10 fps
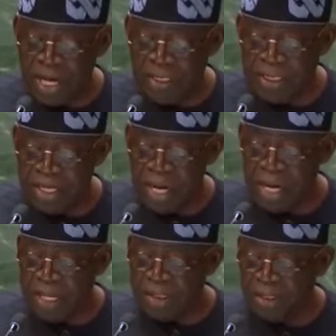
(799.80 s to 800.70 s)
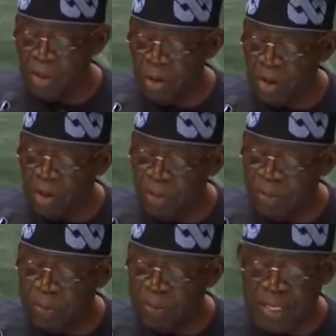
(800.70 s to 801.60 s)
Nigeria is
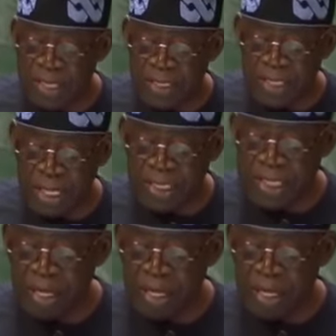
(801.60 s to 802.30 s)
honored by desert